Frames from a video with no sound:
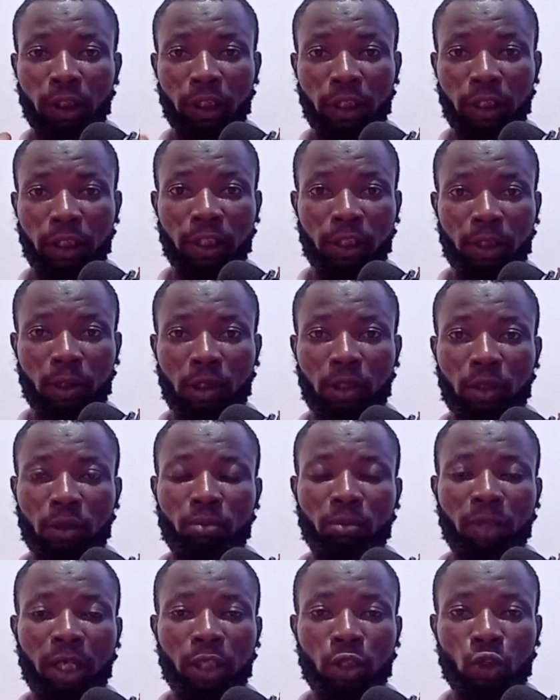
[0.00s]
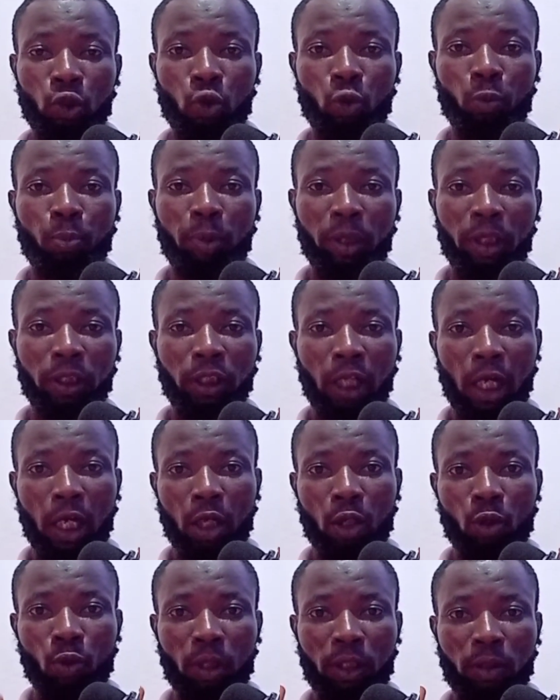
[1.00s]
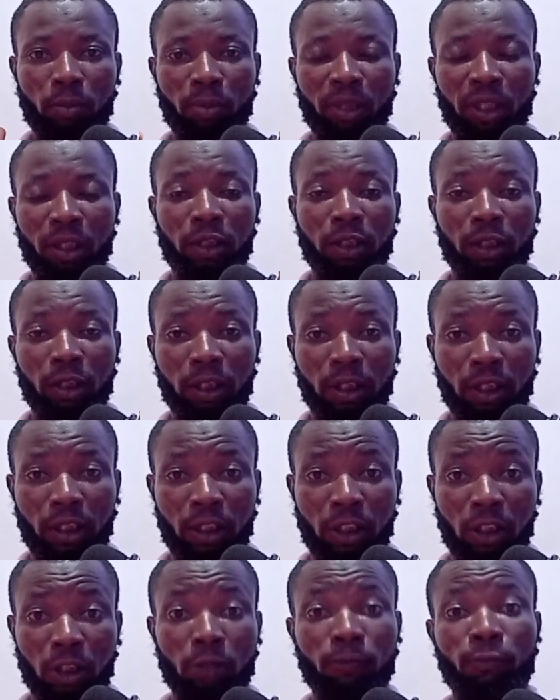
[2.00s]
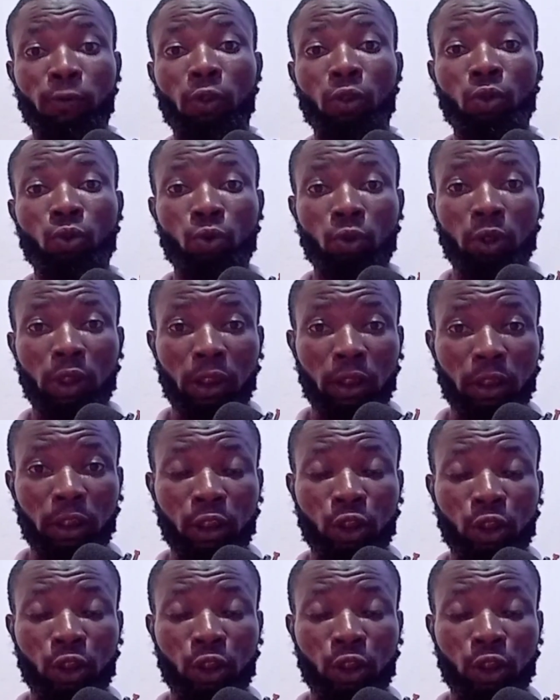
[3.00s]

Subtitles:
in this my YouTube page, I always make things easy for you in